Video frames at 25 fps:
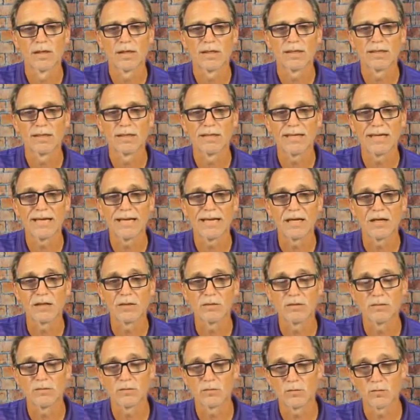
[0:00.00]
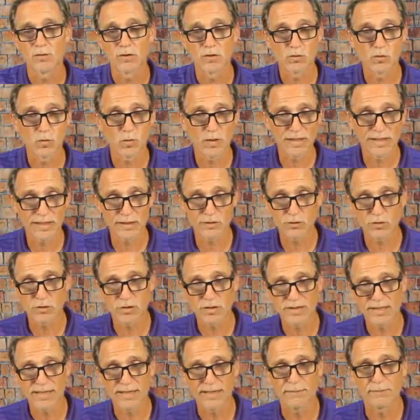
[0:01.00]
Now, there's one extra
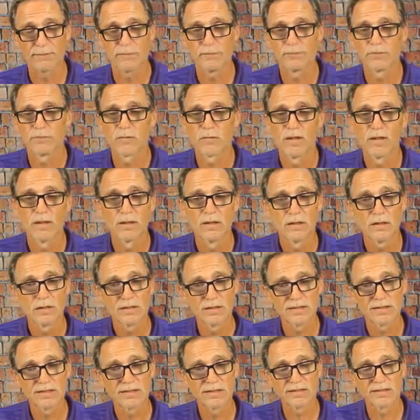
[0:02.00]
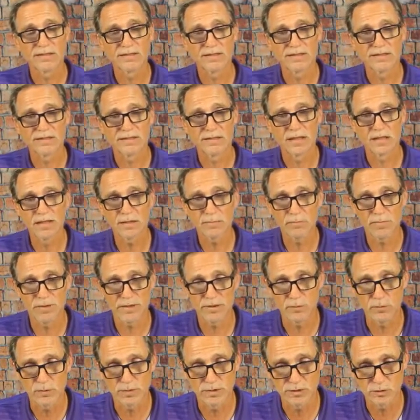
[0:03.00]
step. Since it's the done
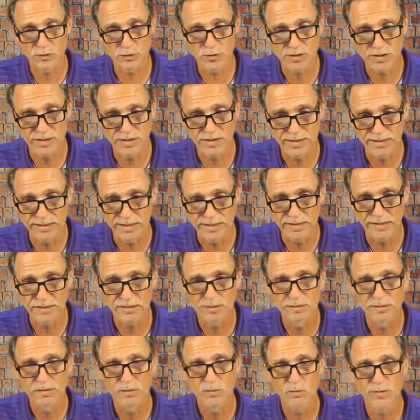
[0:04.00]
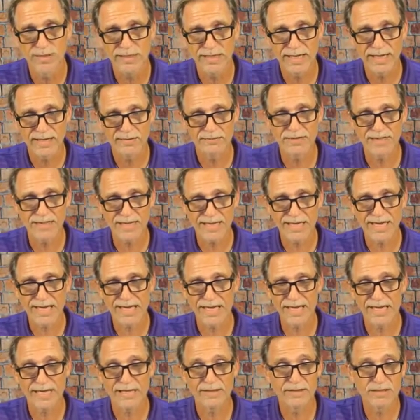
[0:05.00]
bit we're interested in, we have to
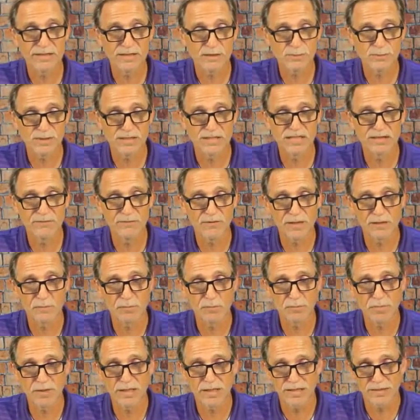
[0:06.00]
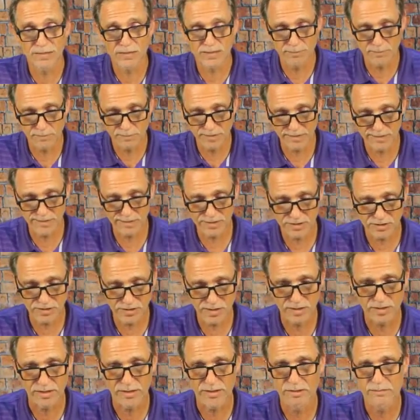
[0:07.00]
add the specific bit that means
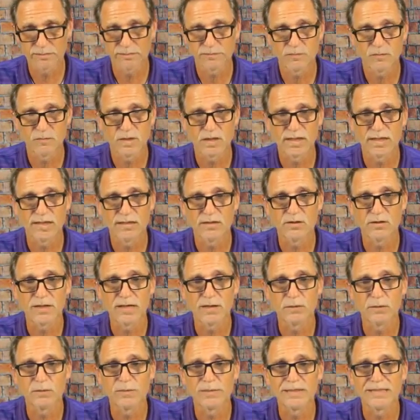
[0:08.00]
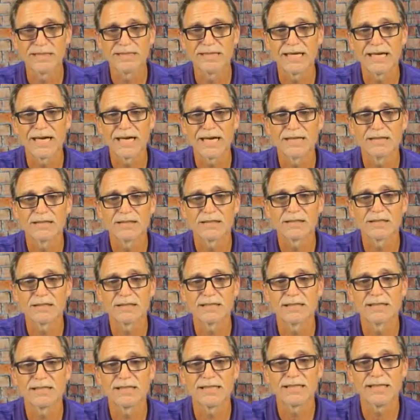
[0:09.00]
done. Okay, so that would be
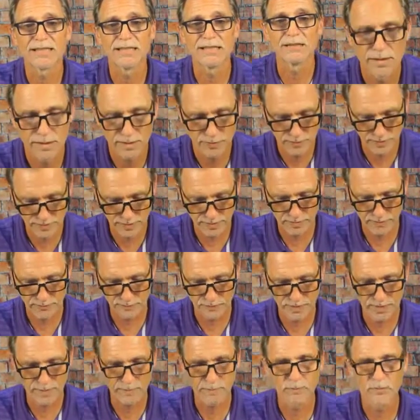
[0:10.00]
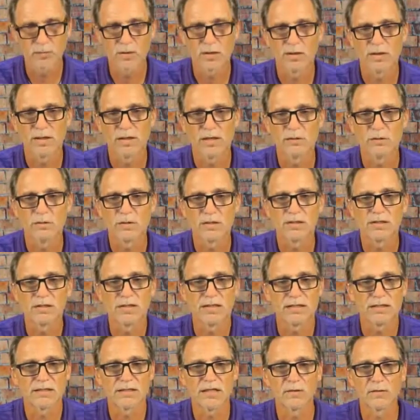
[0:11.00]
.16. There we go. Yeah. Okay,
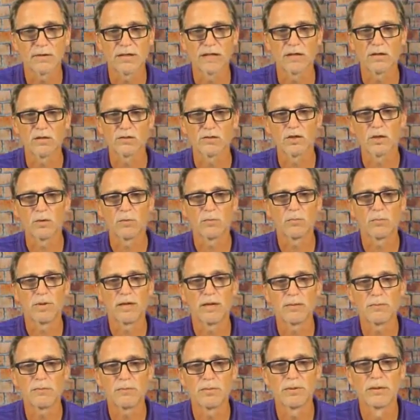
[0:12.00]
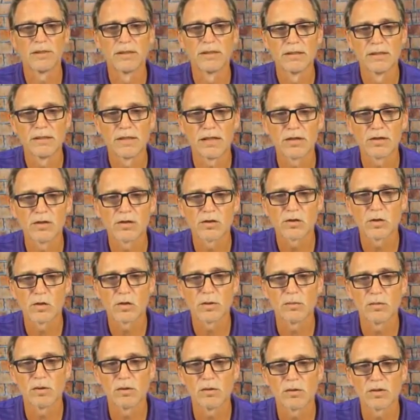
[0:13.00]
16. There we go. So pump underscore
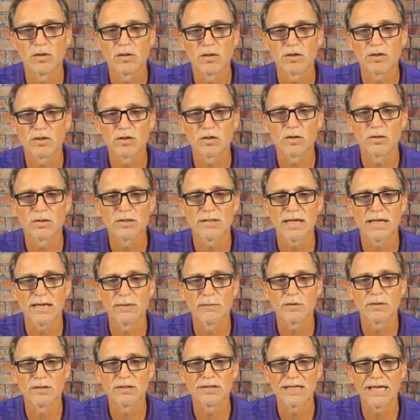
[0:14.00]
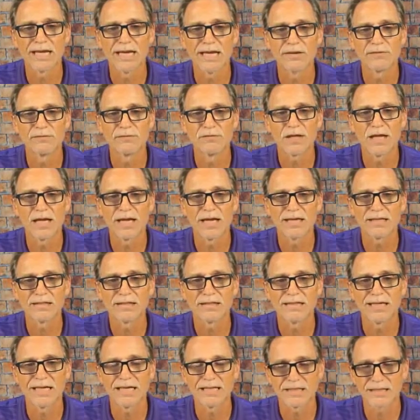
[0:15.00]
motor underscore timer dot flags
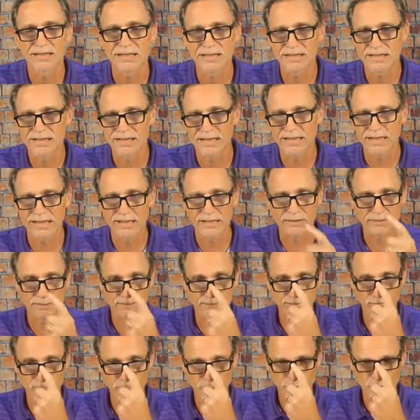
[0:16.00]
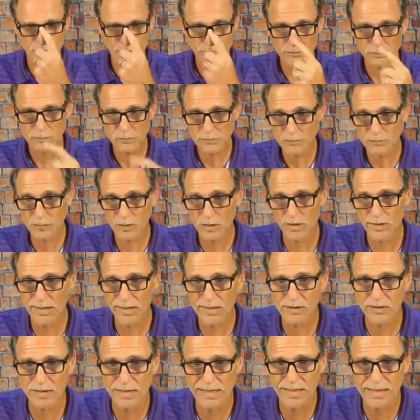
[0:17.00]
dot 16. Okay,
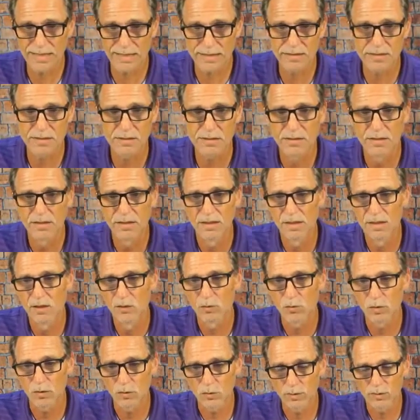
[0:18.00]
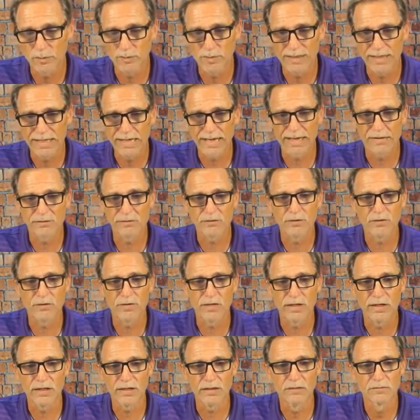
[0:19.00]
so that's what would be after
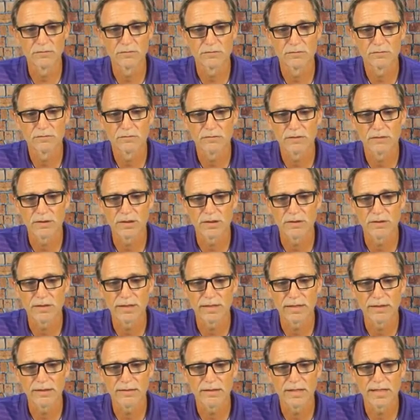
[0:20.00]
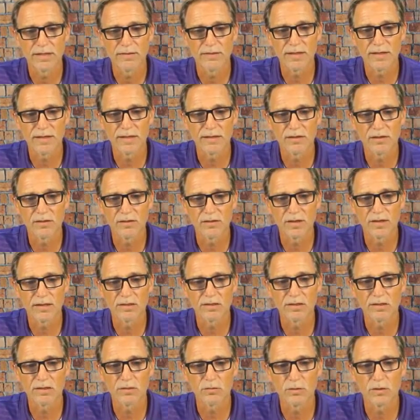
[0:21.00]
there. All right, and then the
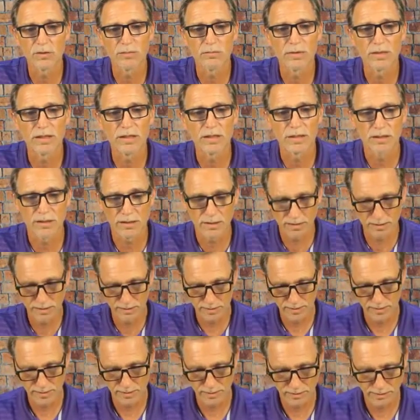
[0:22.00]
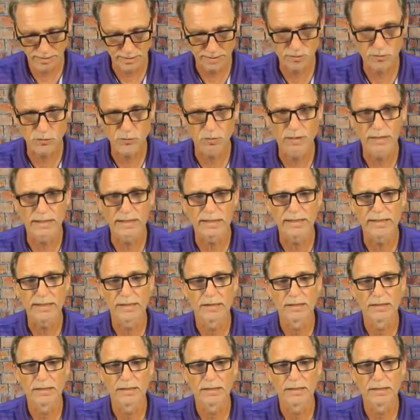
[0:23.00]
legend would be it's ready.